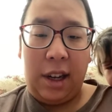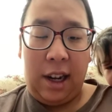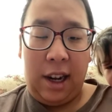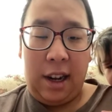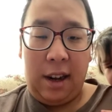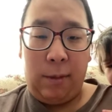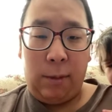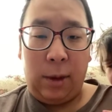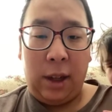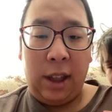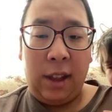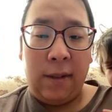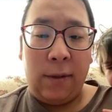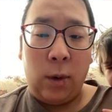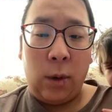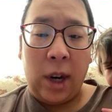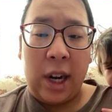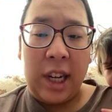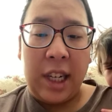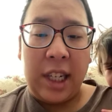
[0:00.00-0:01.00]
with a
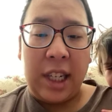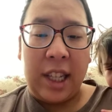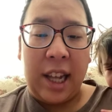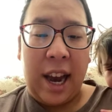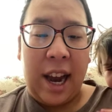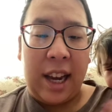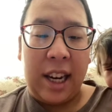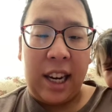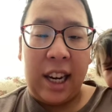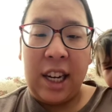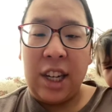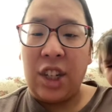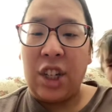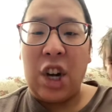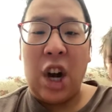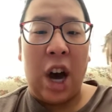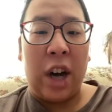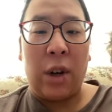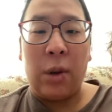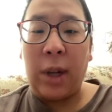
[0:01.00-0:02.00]
voice that it is
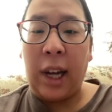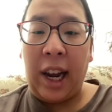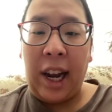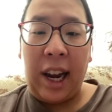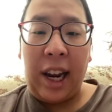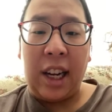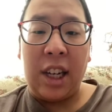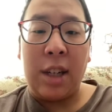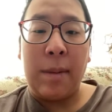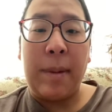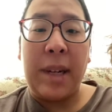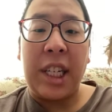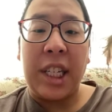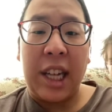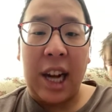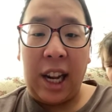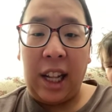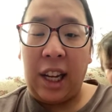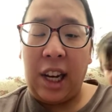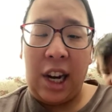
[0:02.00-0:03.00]
not okay to be
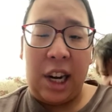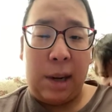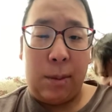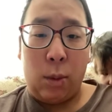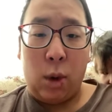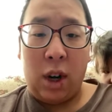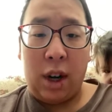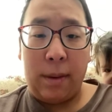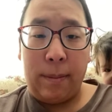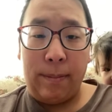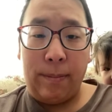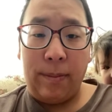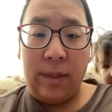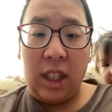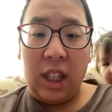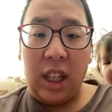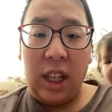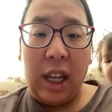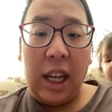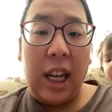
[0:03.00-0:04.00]
silent anymore.
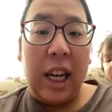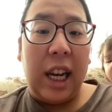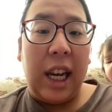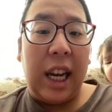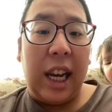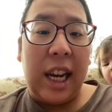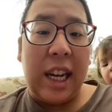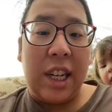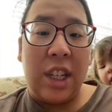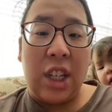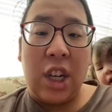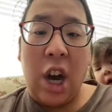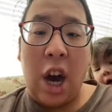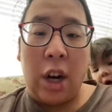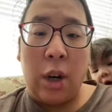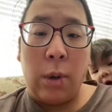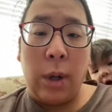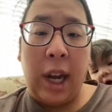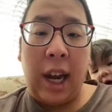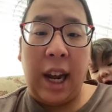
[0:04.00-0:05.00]
It is
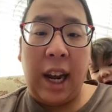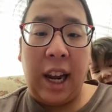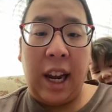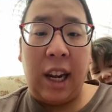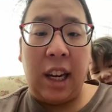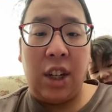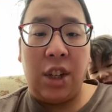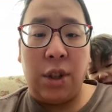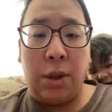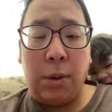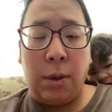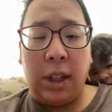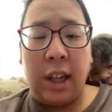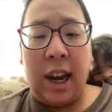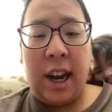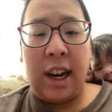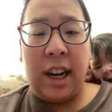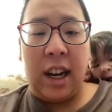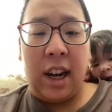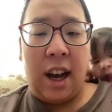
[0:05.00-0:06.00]
not okay to
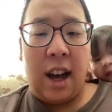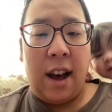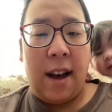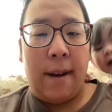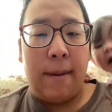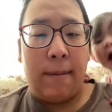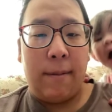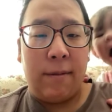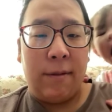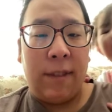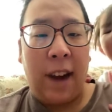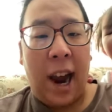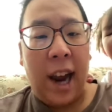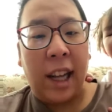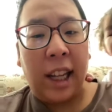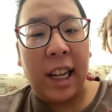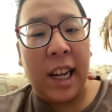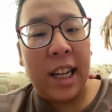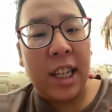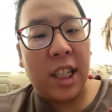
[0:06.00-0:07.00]
let
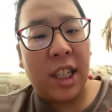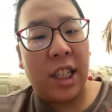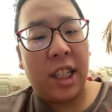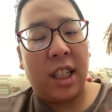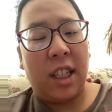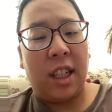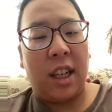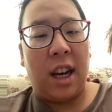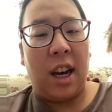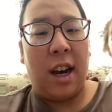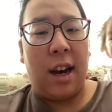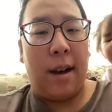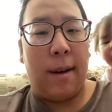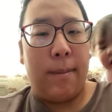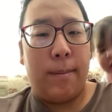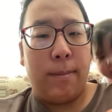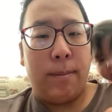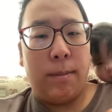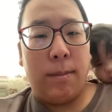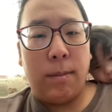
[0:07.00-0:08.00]
violence
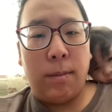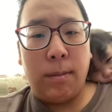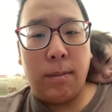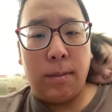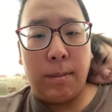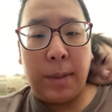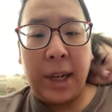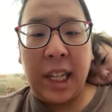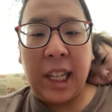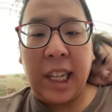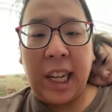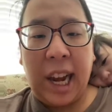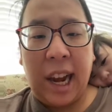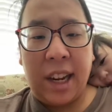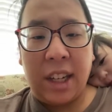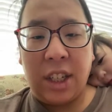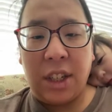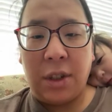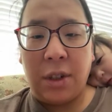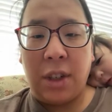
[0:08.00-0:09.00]
be the
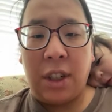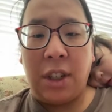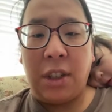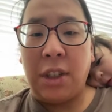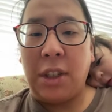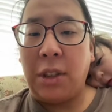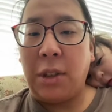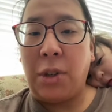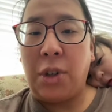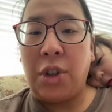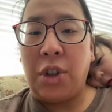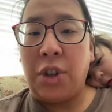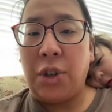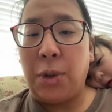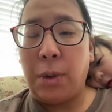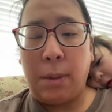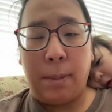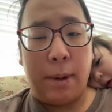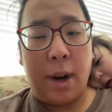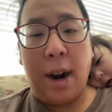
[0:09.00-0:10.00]
answer or the solution
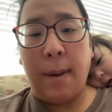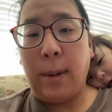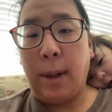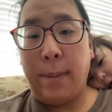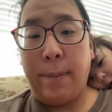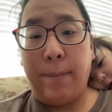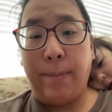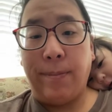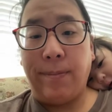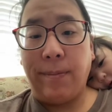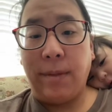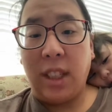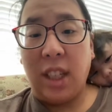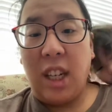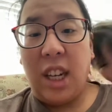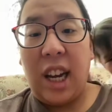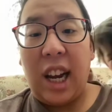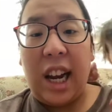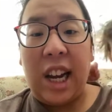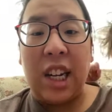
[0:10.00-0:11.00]
to a problem.
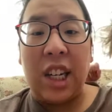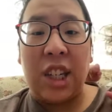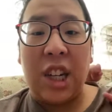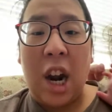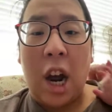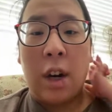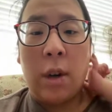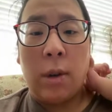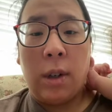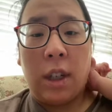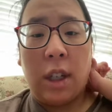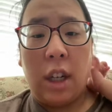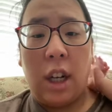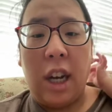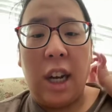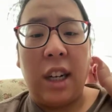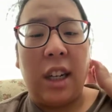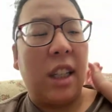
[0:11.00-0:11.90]
It is not okay.